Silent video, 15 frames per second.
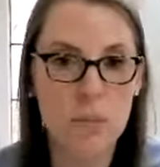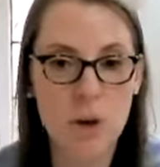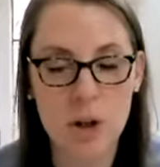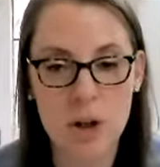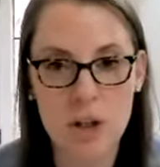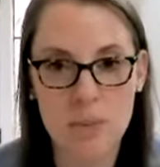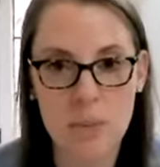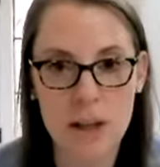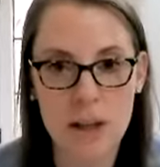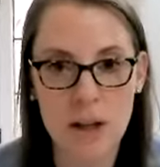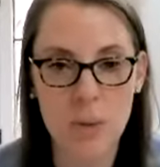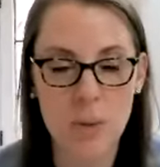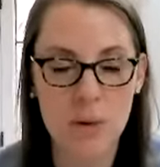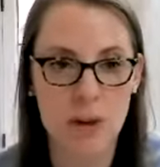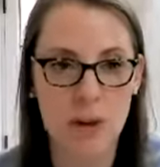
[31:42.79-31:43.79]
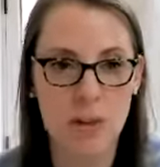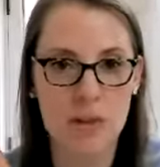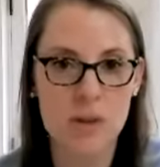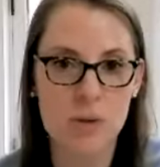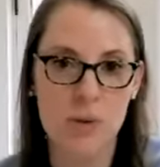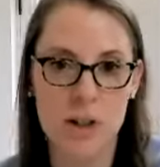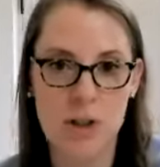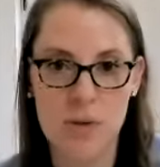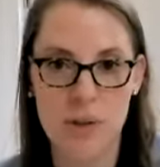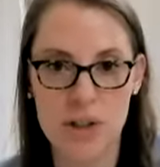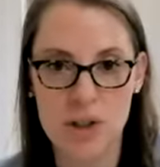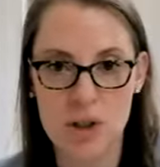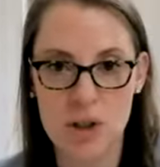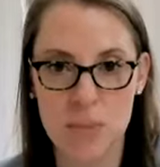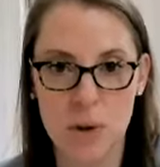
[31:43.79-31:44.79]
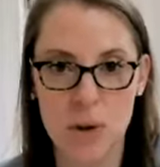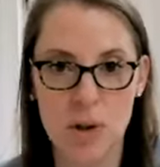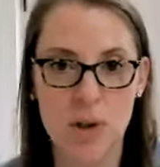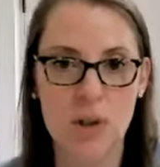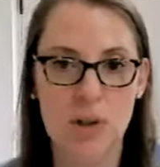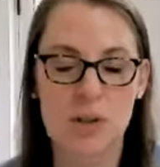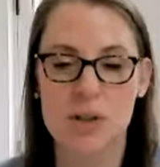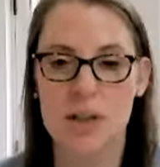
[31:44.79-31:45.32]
cooked meal with all these fresh vegetables